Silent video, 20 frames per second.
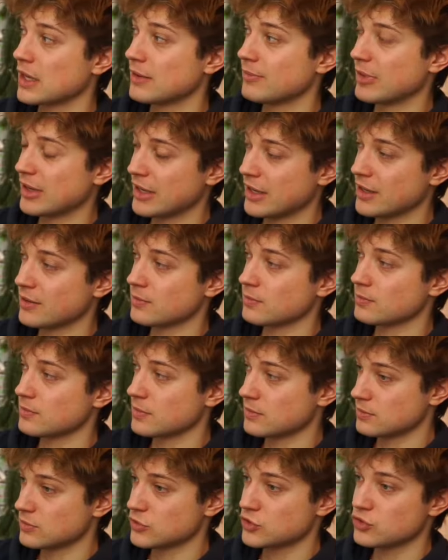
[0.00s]
But yeah,
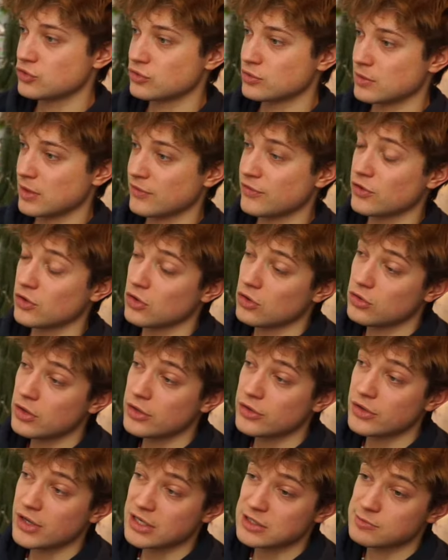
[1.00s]
true, if you lower
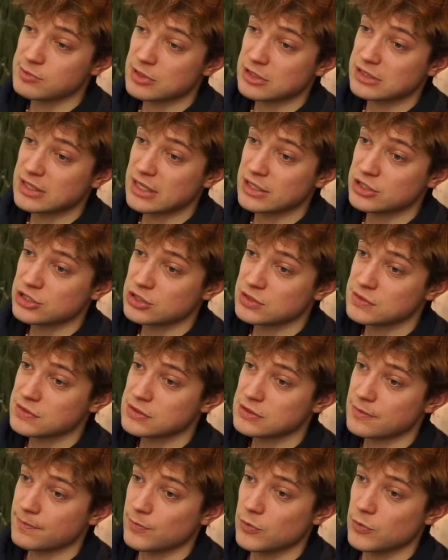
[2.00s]
your expectations,